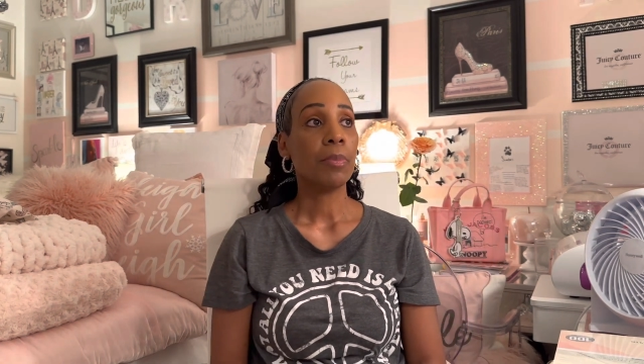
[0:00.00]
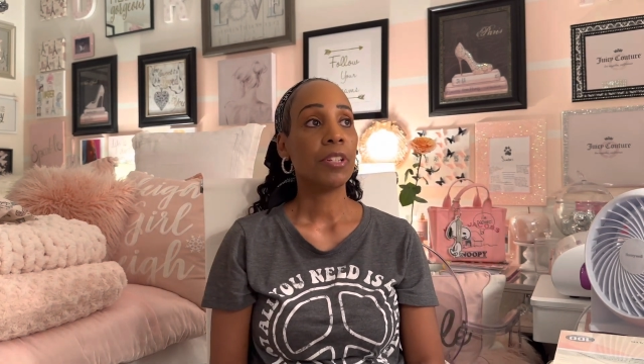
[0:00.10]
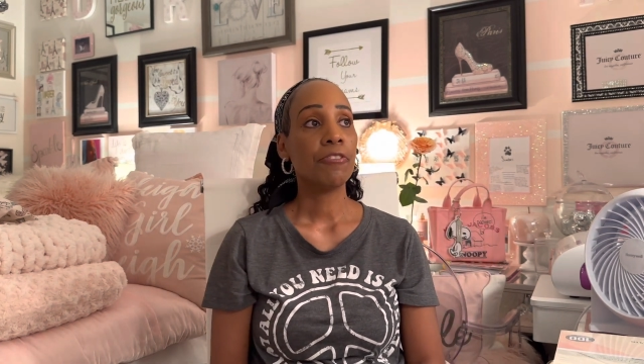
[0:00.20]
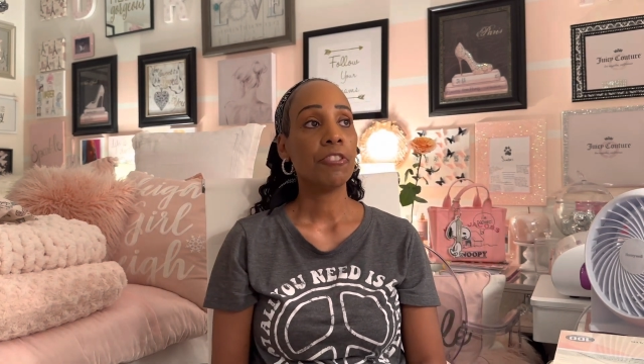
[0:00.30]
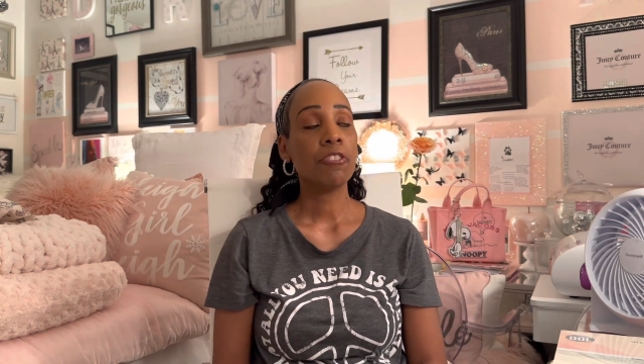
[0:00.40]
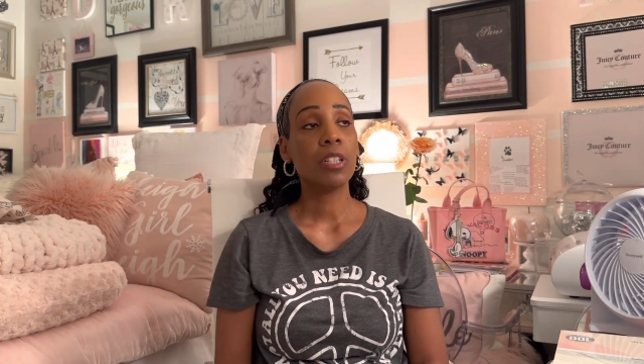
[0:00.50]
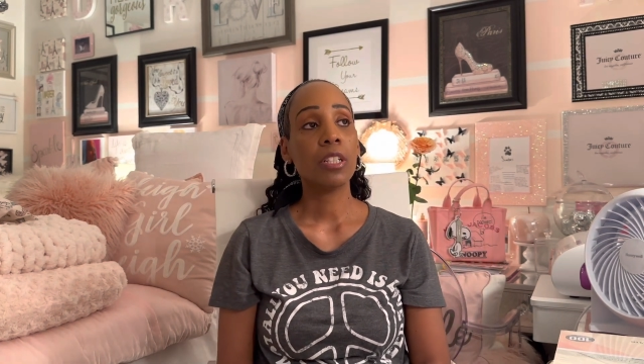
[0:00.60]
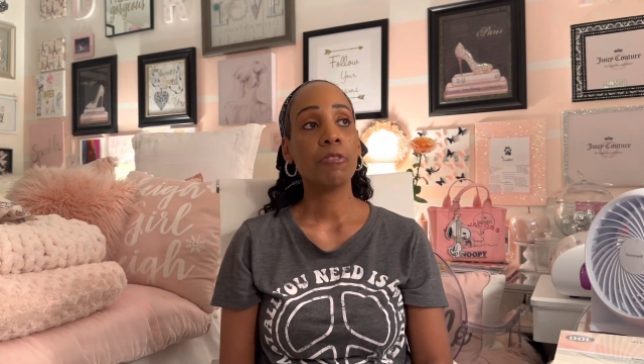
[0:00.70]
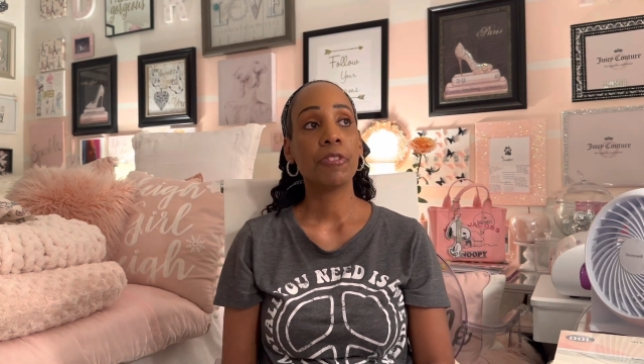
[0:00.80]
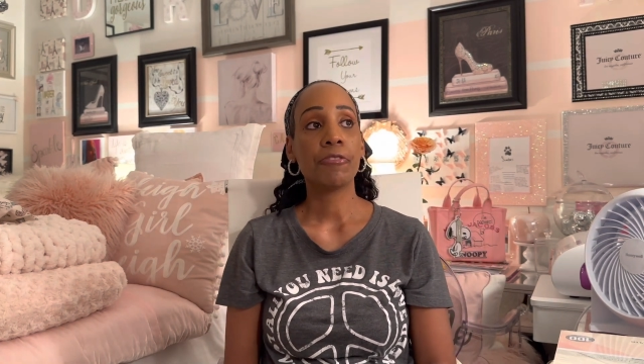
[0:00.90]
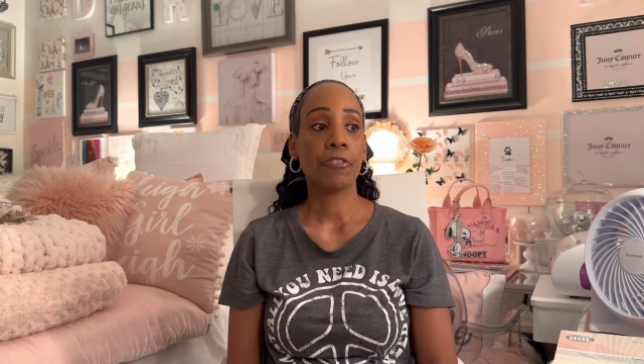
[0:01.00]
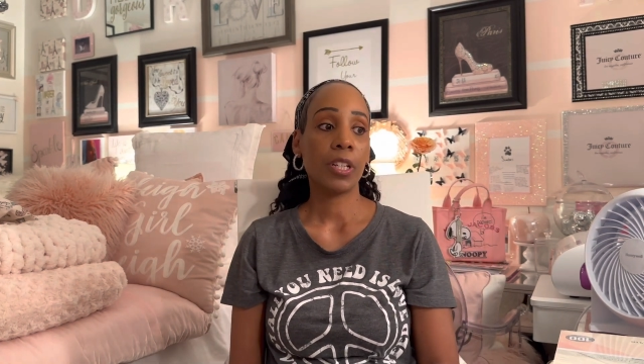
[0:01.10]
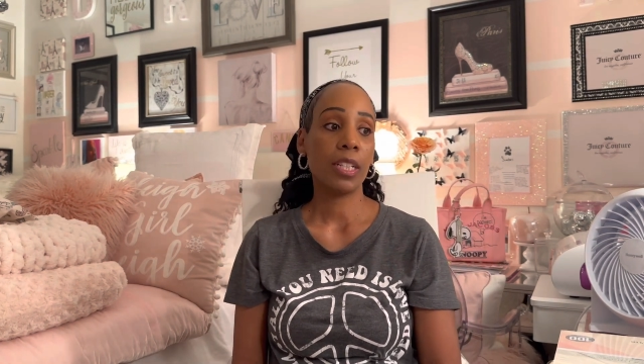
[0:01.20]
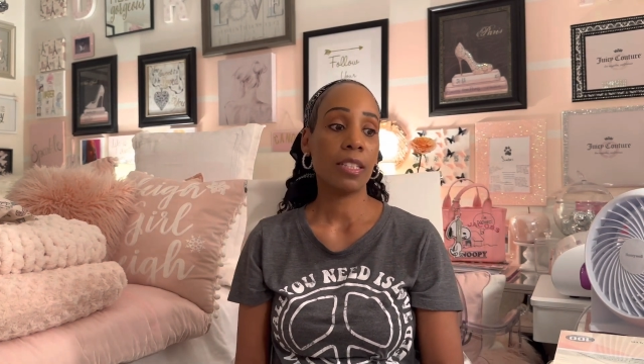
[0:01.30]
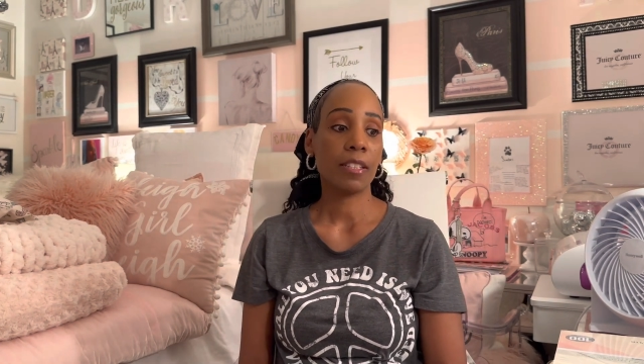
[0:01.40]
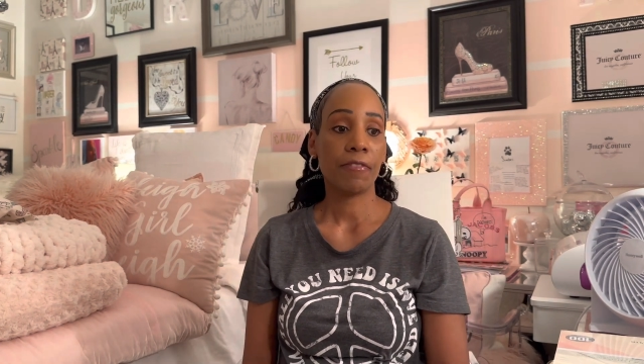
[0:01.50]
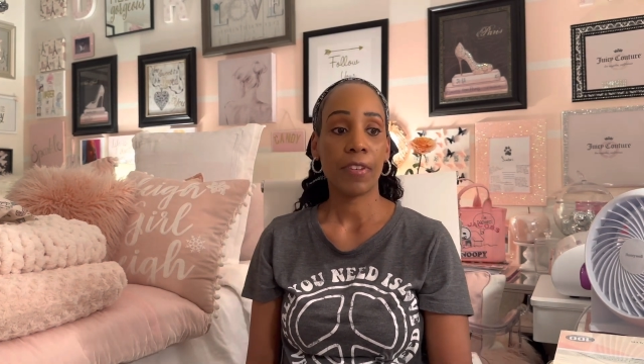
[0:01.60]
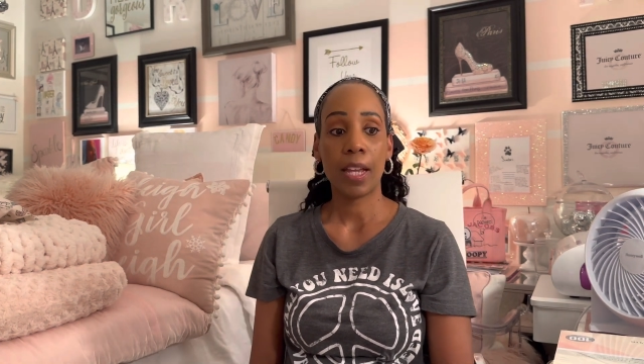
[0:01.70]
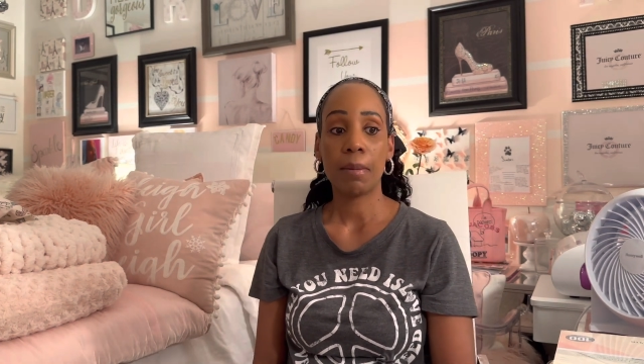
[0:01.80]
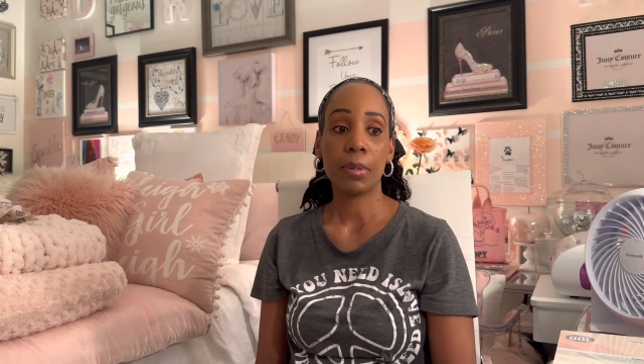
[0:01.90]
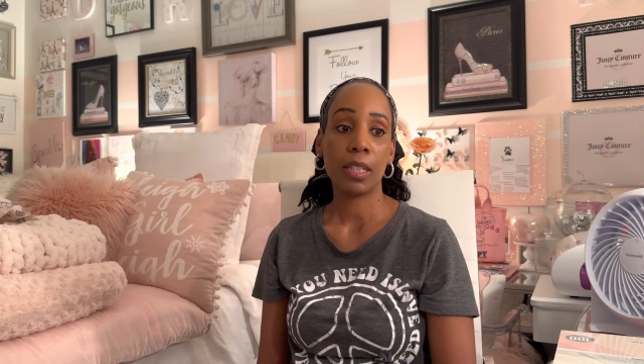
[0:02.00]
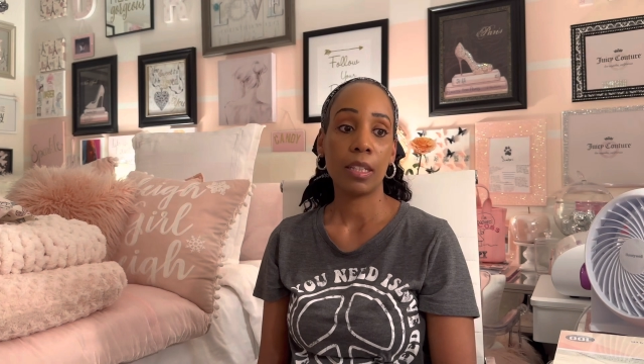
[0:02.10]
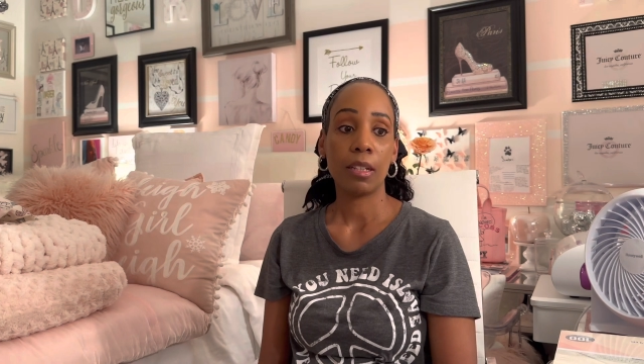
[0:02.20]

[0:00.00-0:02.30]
But if you're dealing with friends and family,